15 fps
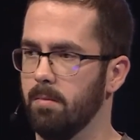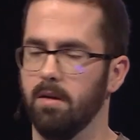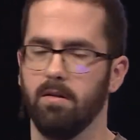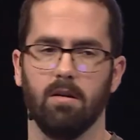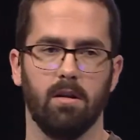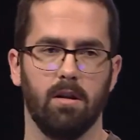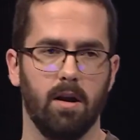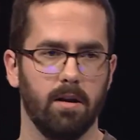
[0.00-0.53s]
That's
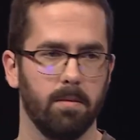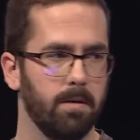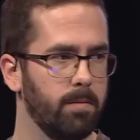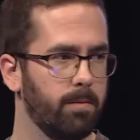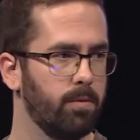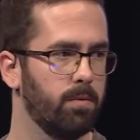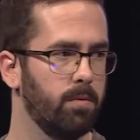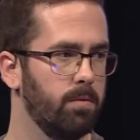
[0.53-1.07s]
a lot of
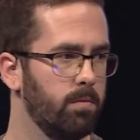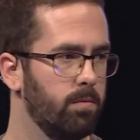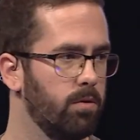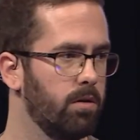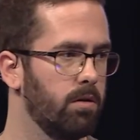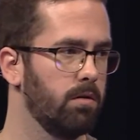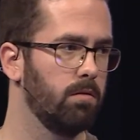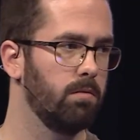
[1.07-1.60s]
people you
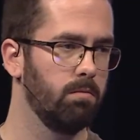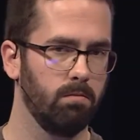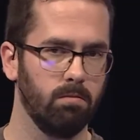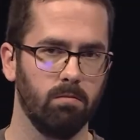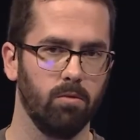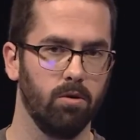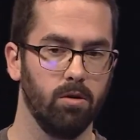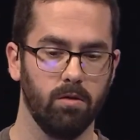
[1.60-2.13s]
can
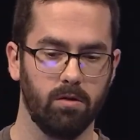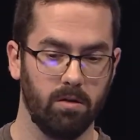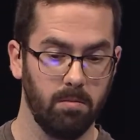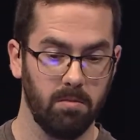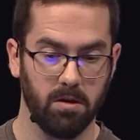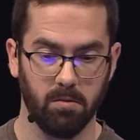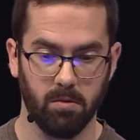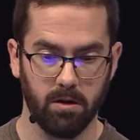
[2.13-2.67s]
do
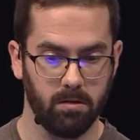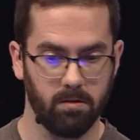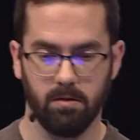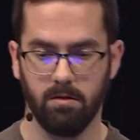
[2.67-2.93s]
something with,